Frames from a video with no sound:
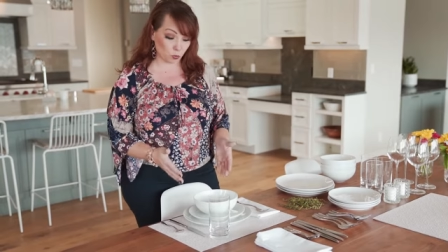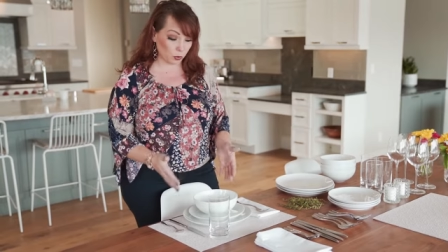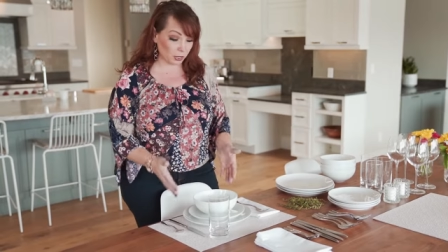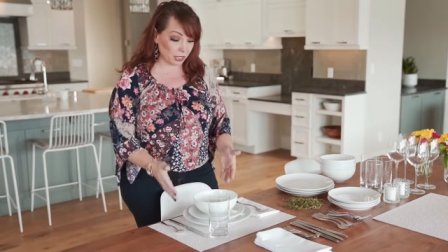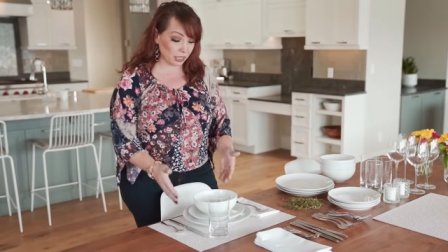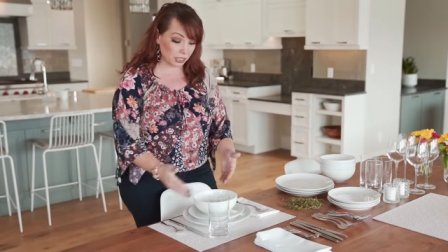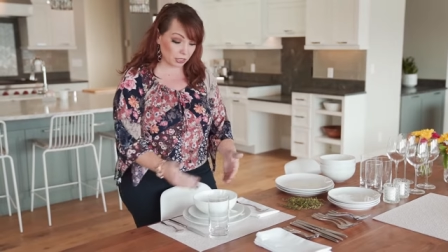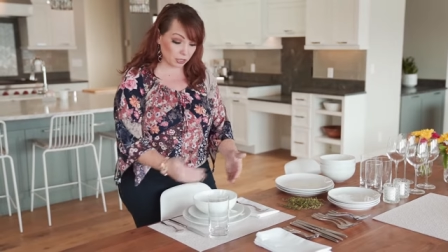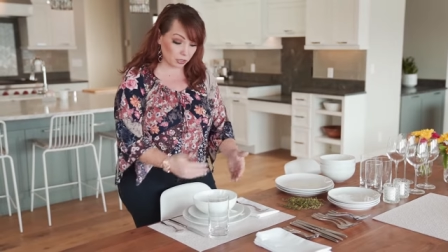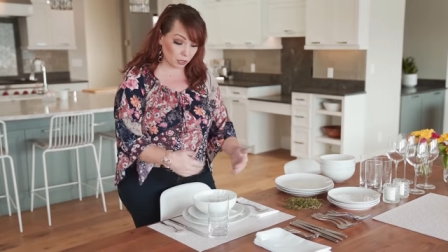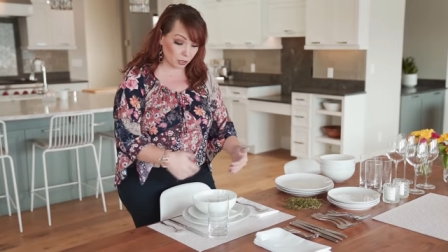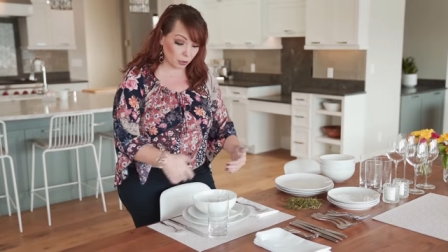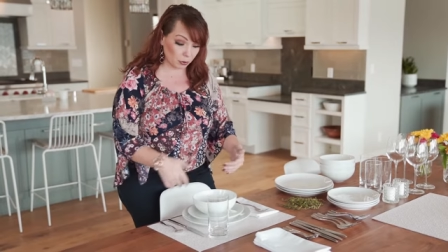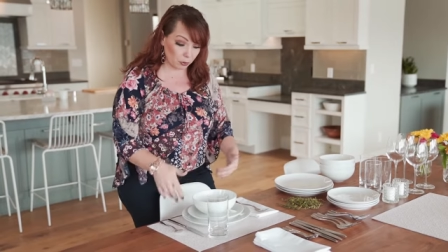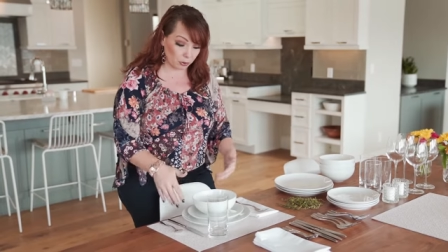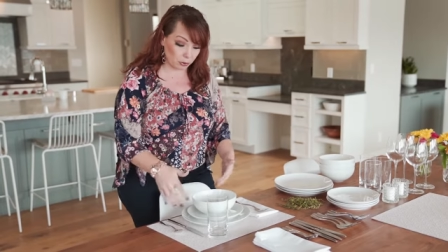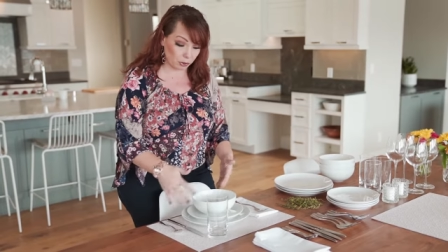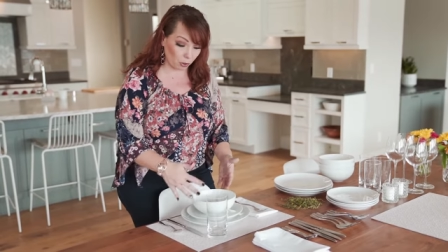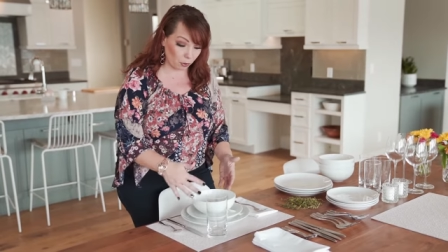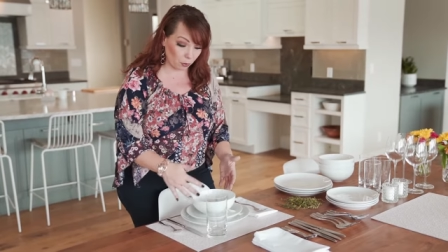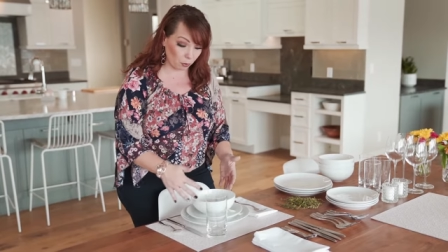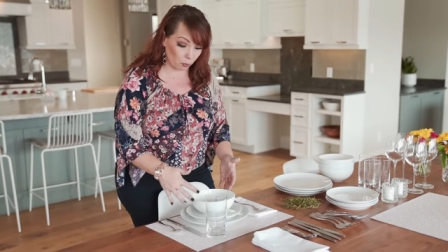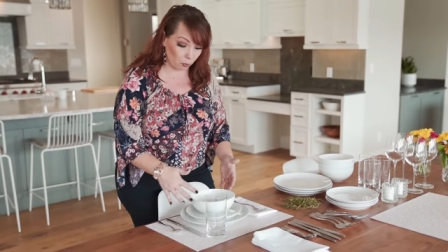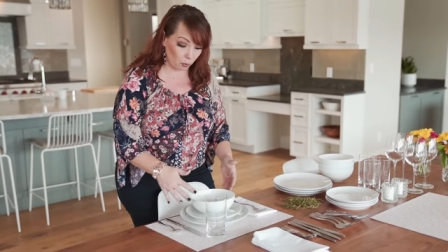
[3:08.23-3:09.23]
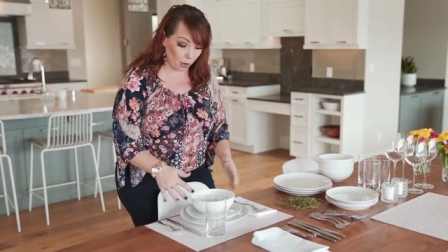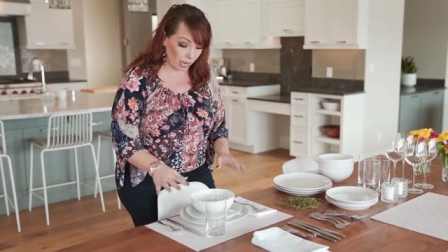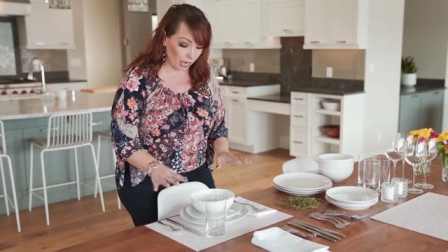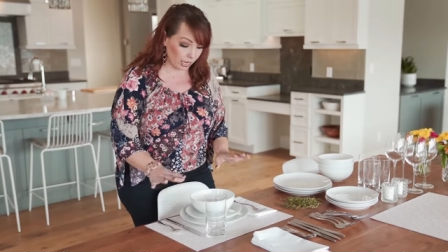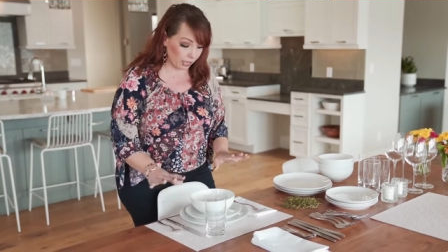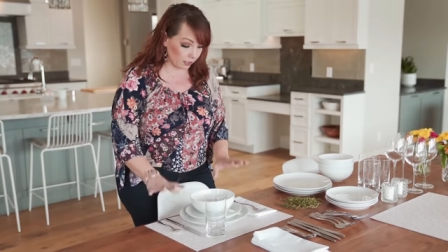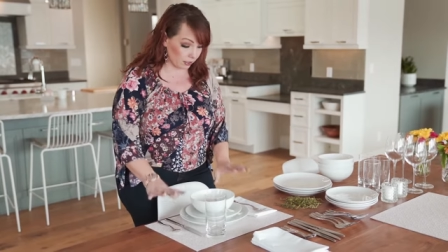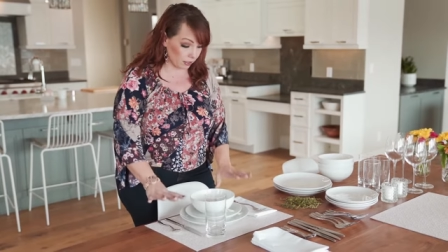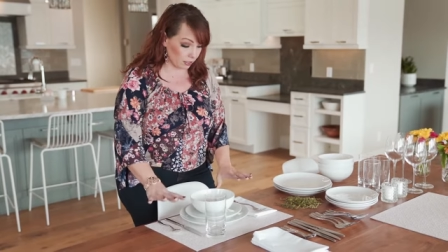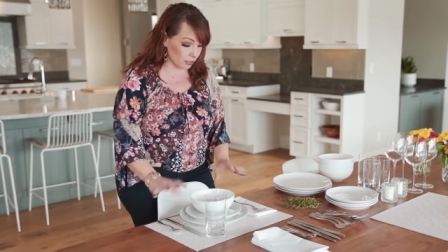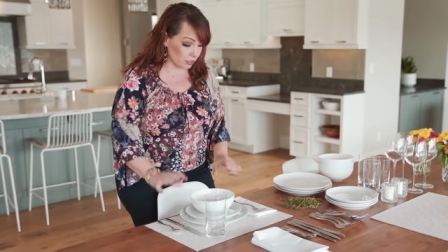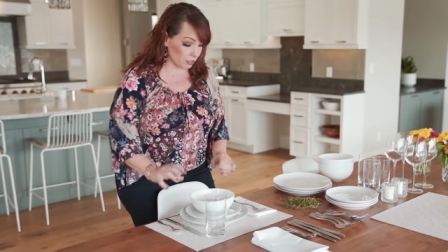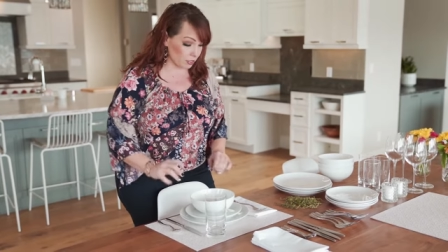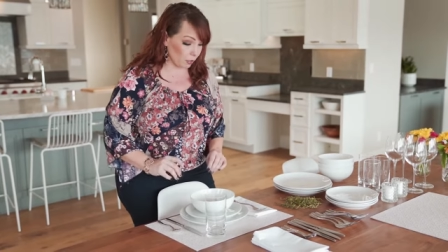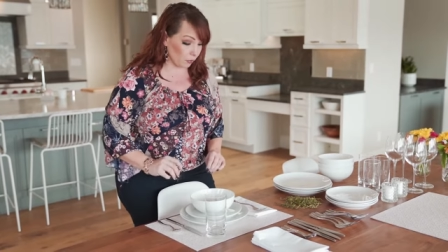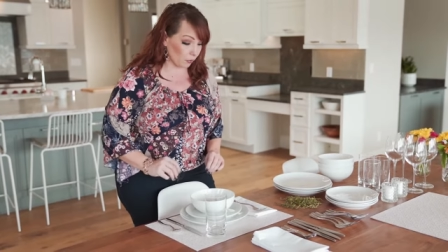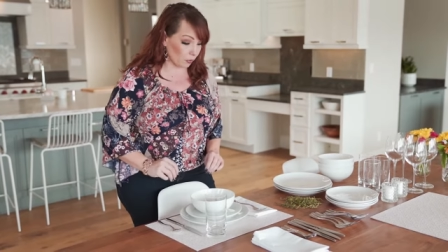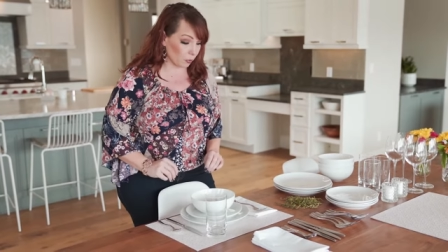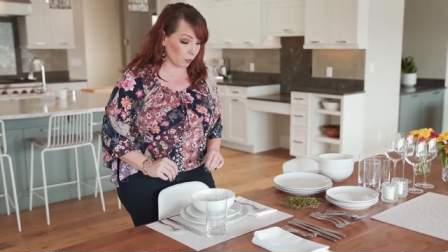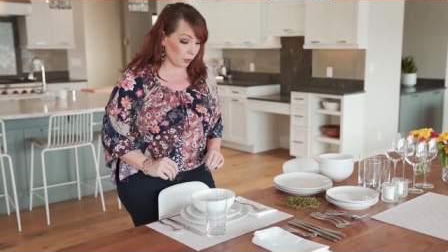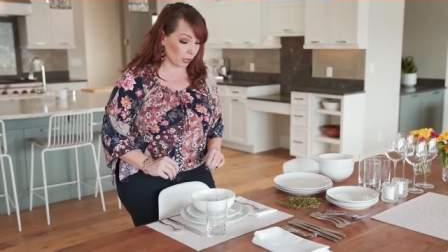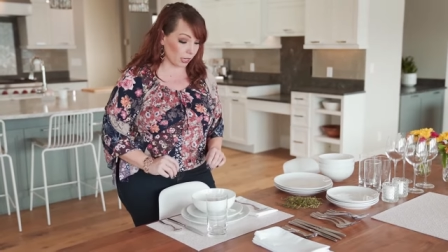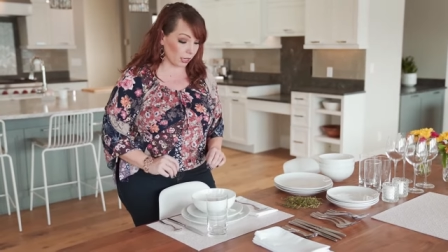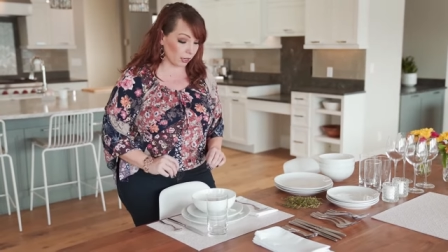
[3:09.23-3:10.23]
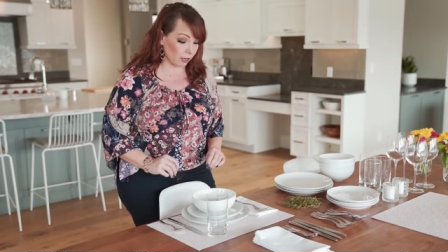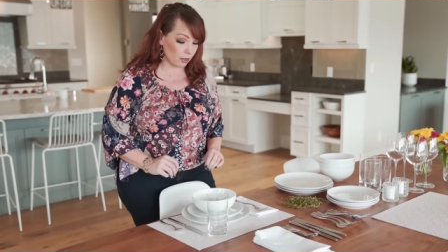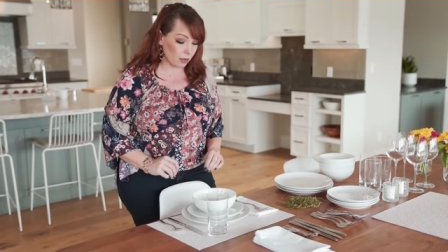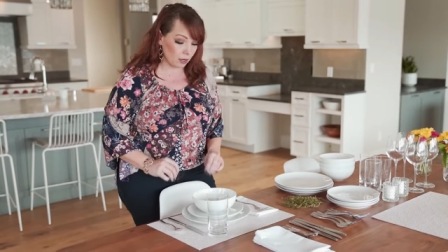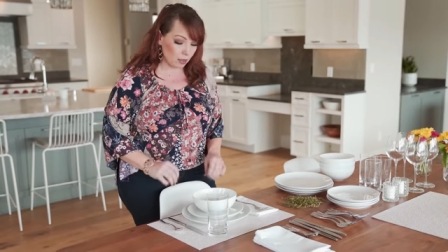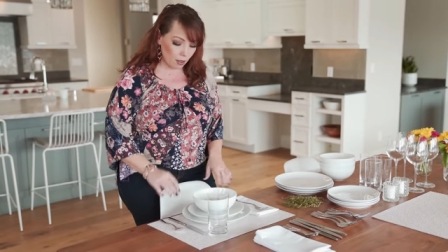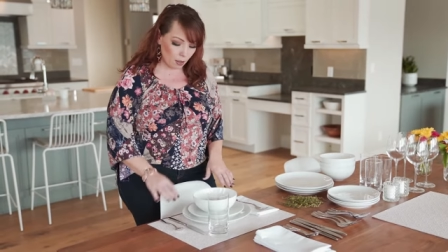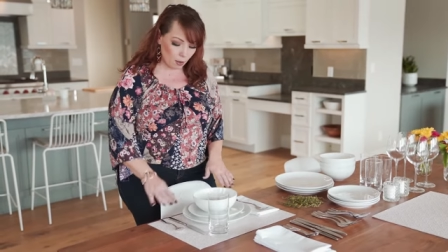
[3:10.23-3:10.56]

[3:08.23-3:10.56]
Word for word: really good with all the white and the silverware,